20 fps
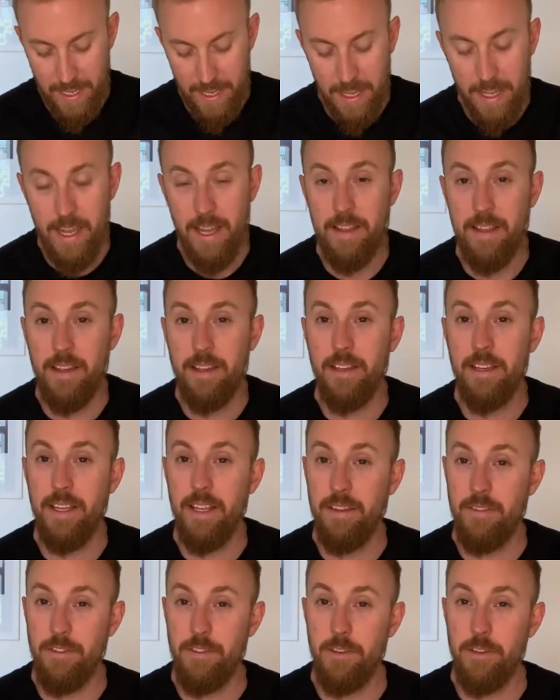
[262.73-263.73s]
And then
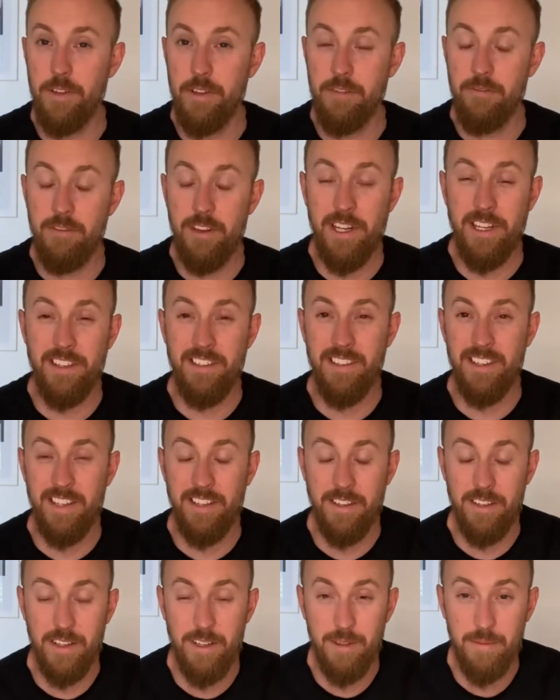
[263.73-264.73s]
if you can reach, then
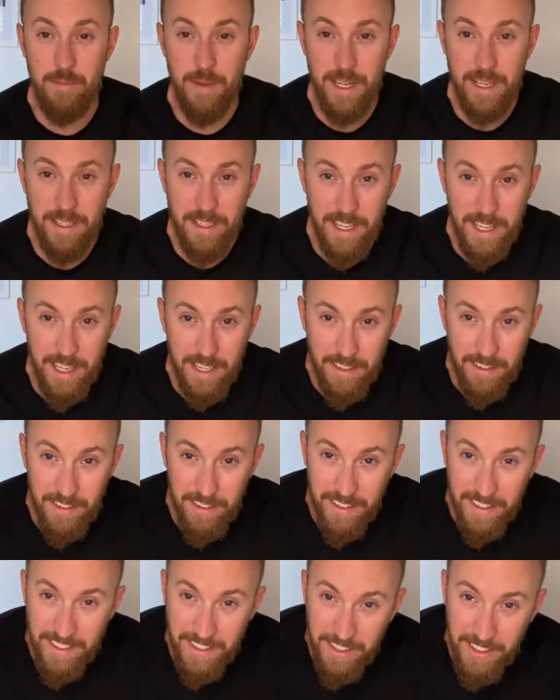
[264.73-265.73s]
you can bend down
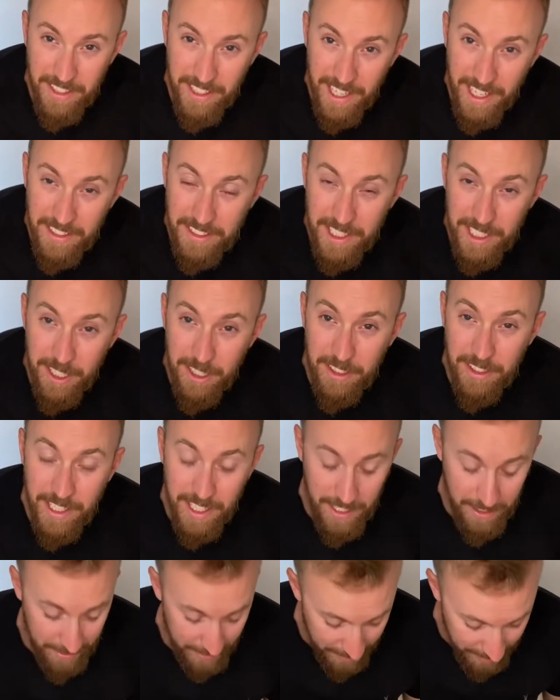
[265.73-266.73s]
and you can actually go
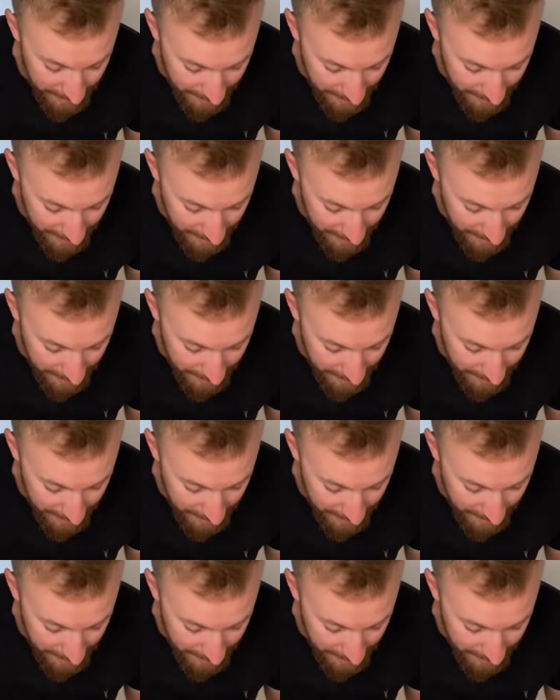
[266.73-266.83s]
down and